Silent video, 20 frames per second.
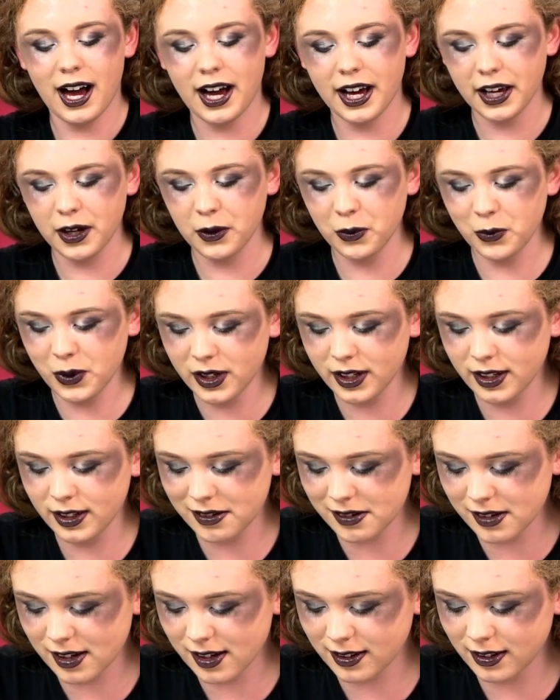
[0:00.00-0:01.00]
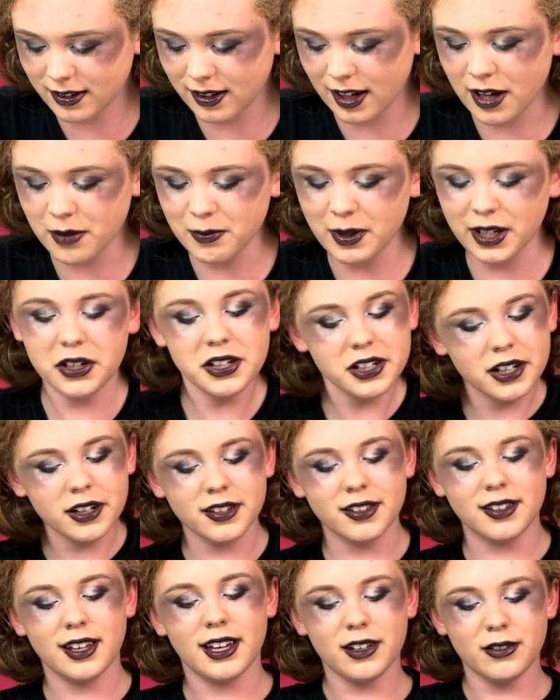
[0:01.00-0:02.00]
I would tell my younger
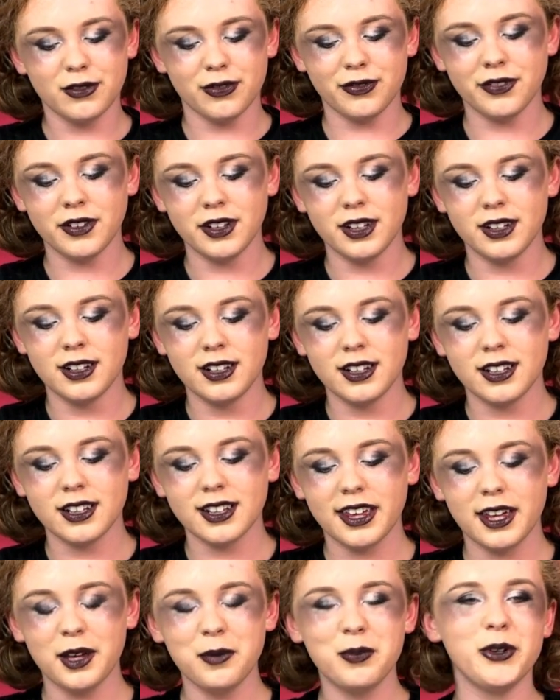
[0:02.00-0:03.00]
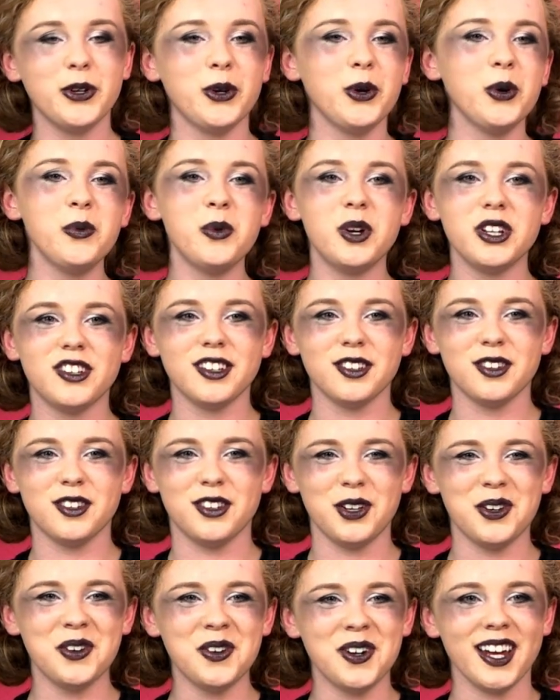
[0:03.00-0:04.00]
self, keep doing what she's
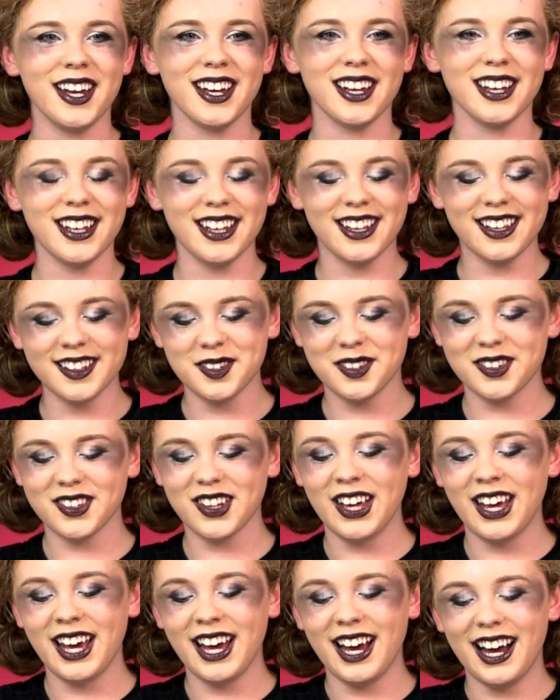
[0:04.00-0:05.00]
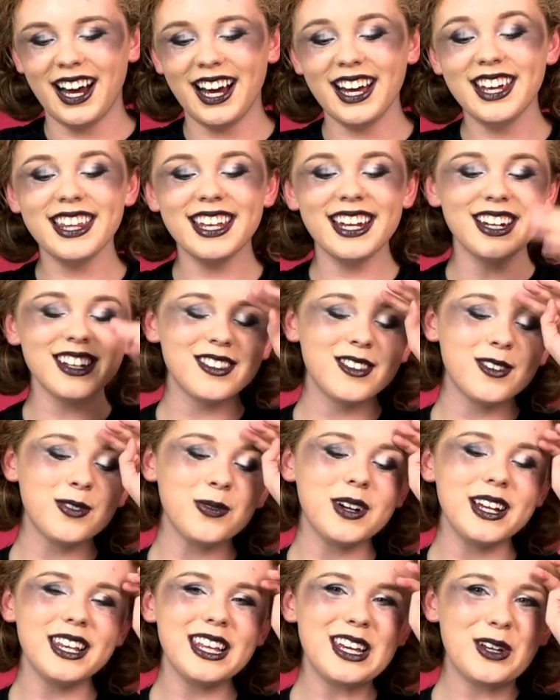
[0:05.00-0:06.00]
doing, because I think it's
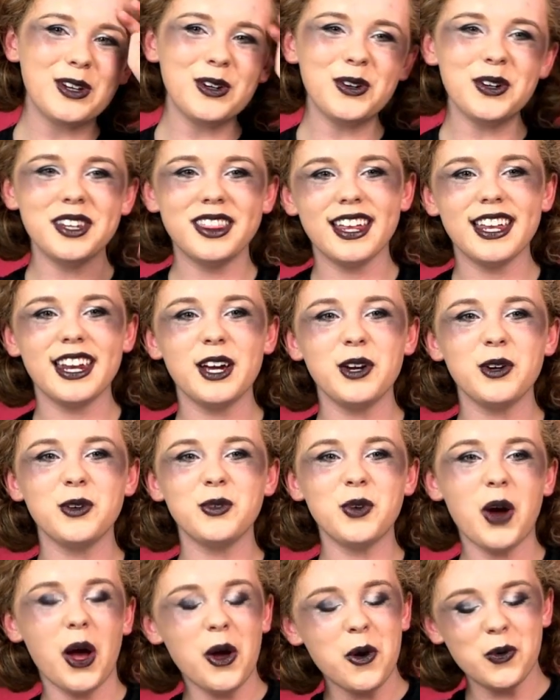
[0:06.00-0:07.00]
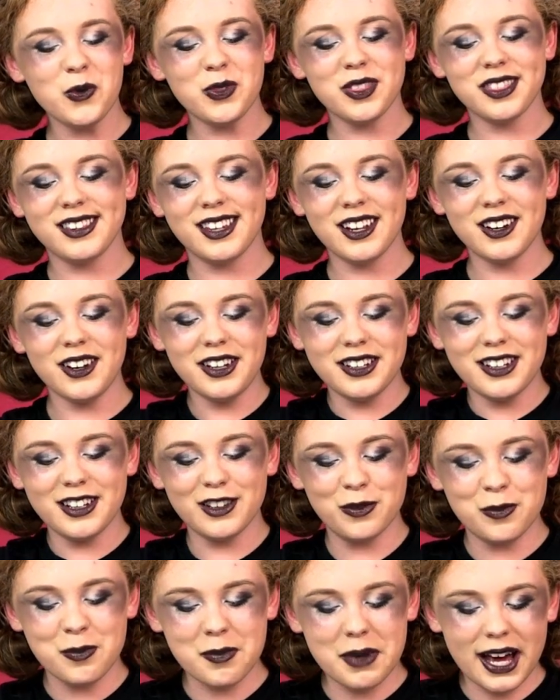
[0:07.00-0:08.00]
really good that I did all
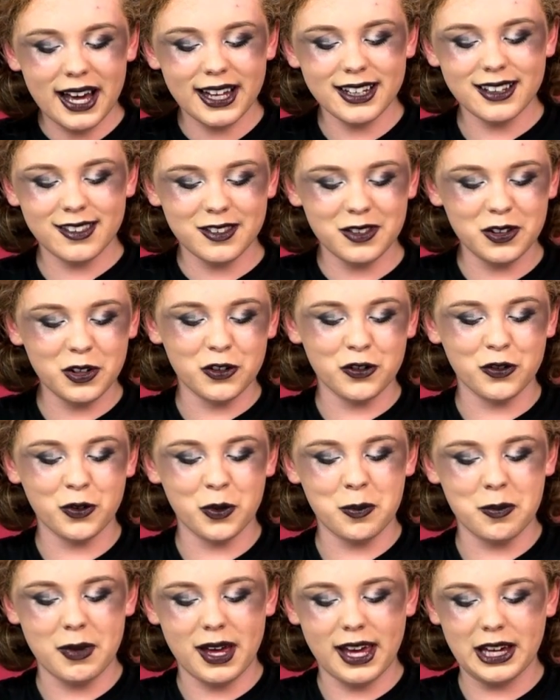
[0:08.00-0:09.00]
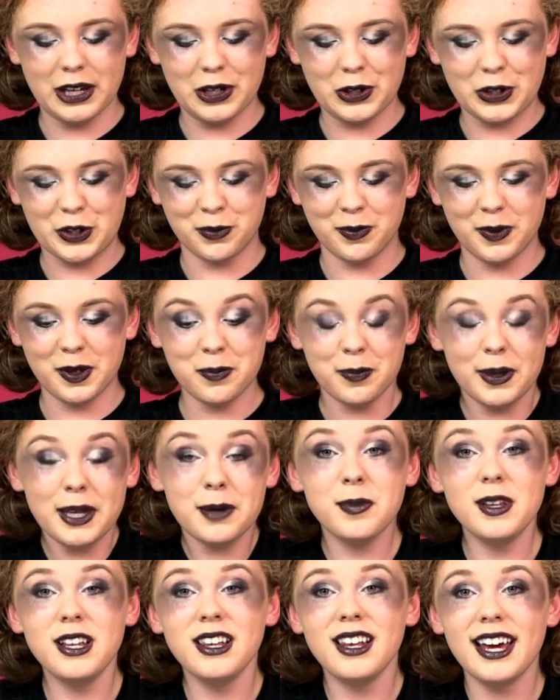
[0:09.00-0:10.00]
these mad stuff with makeup and
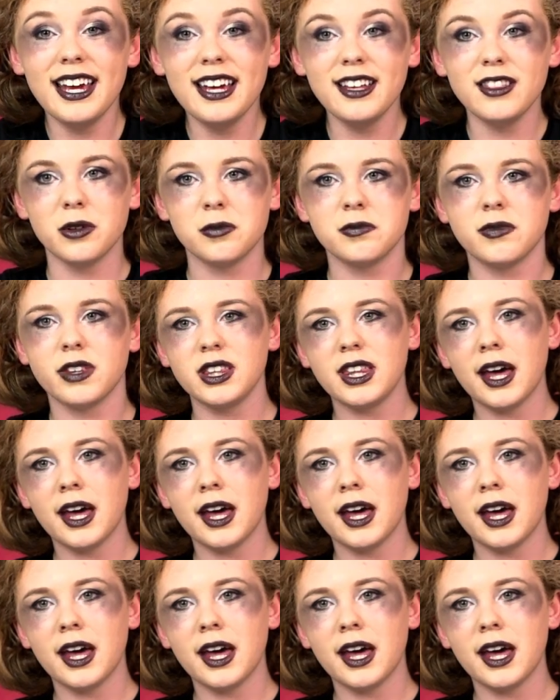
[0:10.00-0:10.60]
people like them.